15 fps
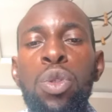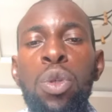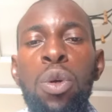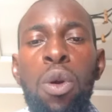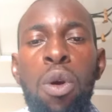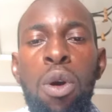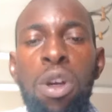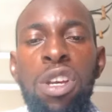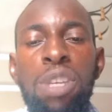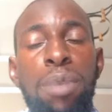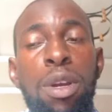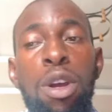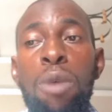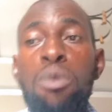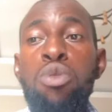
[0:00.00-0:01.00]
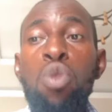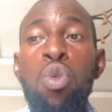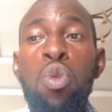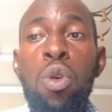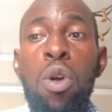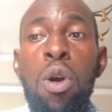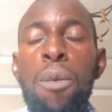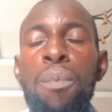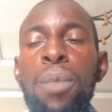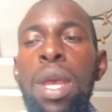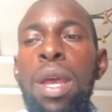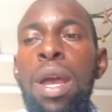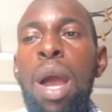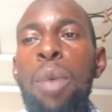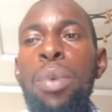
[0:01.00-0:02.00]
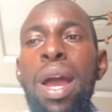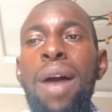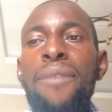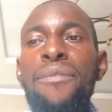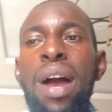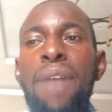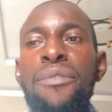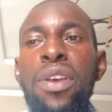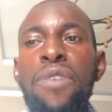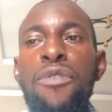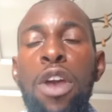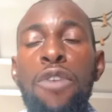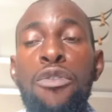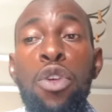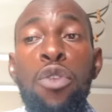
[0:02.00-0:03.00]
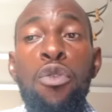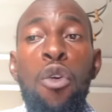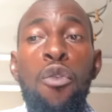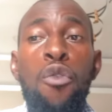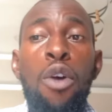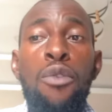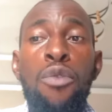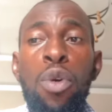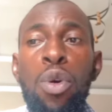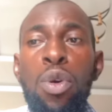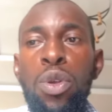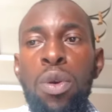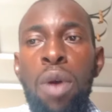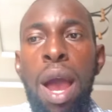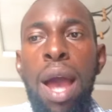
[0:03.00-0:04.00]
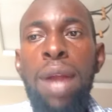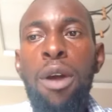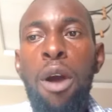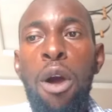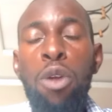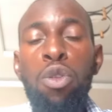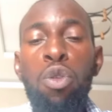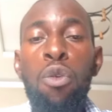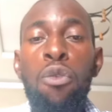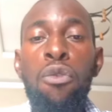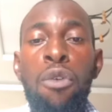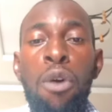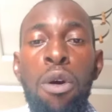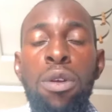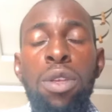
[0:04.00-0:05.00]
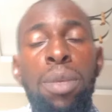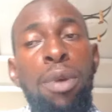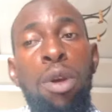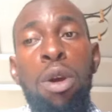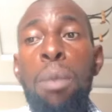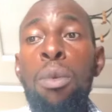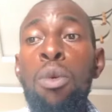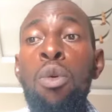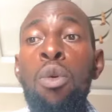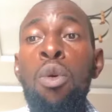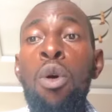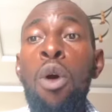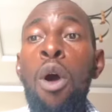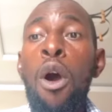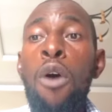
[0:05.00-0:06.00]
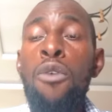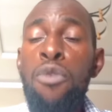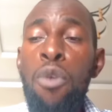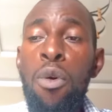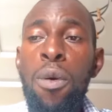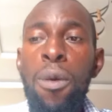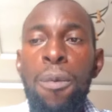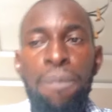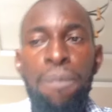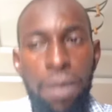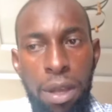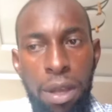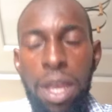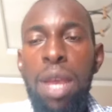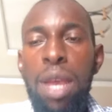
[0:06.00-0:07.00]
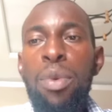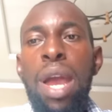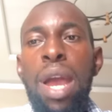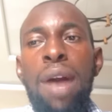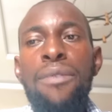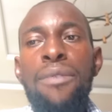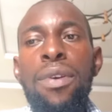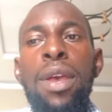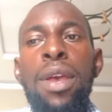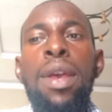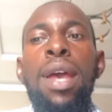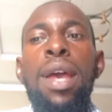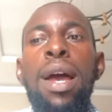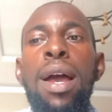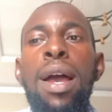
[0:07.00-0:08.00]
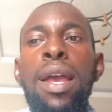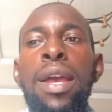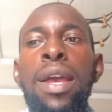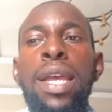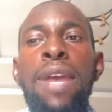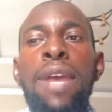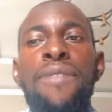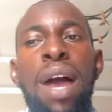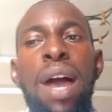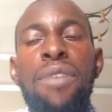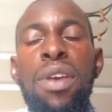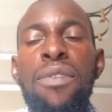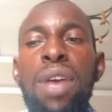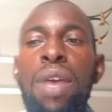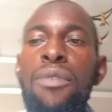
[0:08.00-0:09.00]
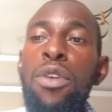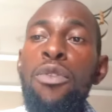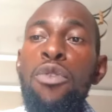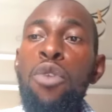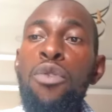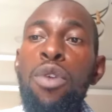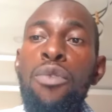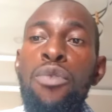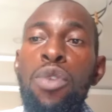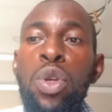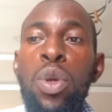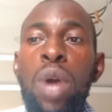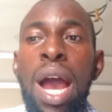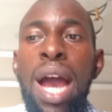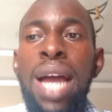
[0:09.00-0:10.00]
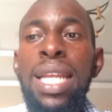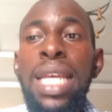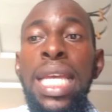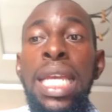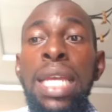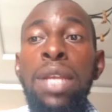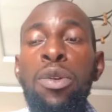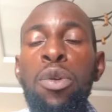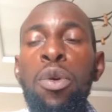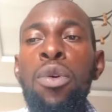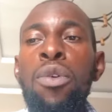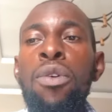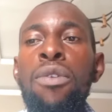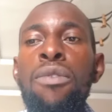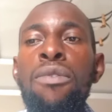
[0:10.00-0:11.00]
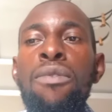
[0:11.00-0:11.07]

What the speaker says: to ko, it becomes uko, and we have va, ve, vi, vo. You add all to vo, it becomes ovo. Okay, we have again va, ve, vi, vo. You add e to